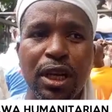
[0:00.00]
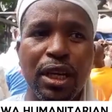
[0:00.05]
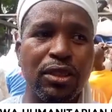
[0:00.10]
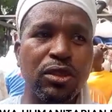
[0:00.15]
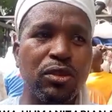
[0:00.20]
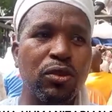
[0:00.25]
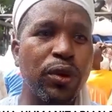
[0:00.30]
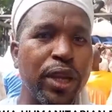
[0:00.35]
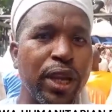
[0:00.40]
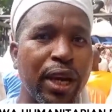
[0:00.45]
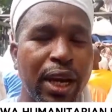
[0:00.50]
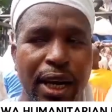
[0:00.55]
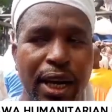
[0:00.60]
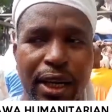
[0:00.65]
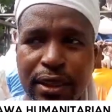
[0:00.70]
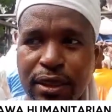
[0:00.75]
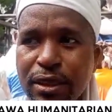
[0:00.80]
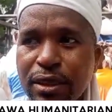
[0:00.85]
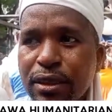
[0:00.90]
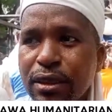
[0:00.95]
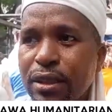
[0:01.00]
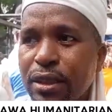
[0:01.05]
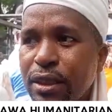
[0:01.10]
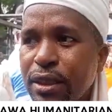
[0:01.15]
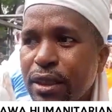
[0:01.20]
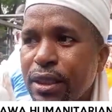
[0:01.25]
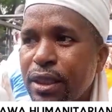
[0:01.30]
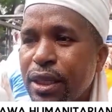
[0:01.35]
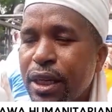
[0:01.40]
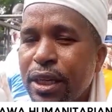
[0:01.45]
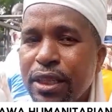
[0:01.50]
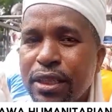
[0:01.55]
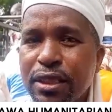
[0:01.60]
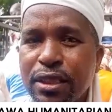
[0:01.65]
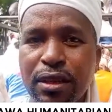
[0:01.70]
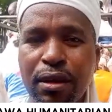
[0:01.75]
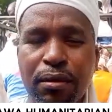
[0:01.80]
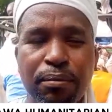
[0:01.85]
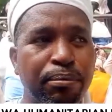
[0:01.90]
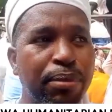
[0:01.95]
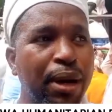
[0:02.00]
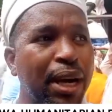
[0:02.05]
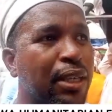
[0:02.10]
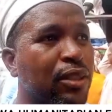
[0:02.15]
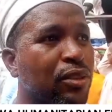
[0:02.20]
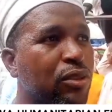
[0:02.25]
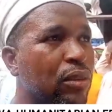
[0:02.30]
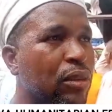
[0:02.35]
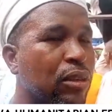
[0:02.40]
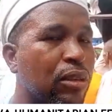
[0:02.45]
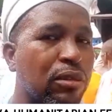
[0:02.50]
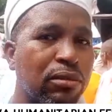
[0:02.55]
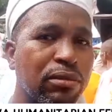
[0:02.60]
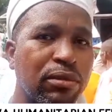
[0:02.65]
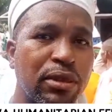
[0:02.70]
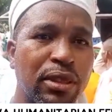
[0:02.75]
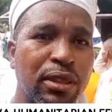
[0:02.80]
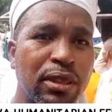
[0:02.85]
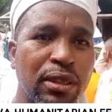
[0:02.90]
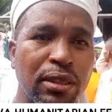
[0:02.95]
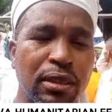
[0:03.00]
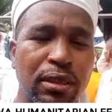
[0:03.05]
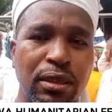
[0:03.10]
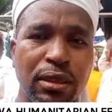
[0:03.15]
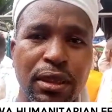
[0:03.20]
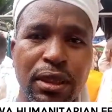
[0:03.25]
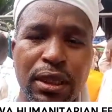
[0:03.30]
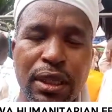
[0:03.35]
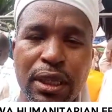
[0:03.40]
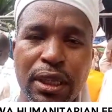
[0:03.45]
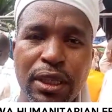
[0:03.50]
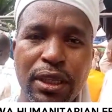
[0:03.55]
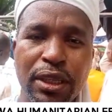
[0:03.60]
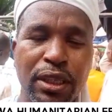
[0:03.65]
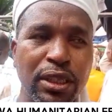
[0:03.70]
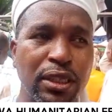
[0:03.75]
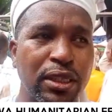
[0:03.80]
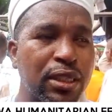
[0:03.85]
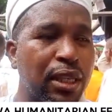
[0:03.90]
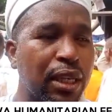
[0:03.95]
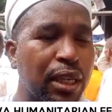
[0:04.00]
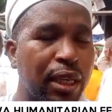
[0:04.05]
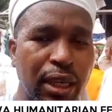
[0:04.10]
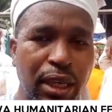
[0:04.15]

as we had, there is some part of this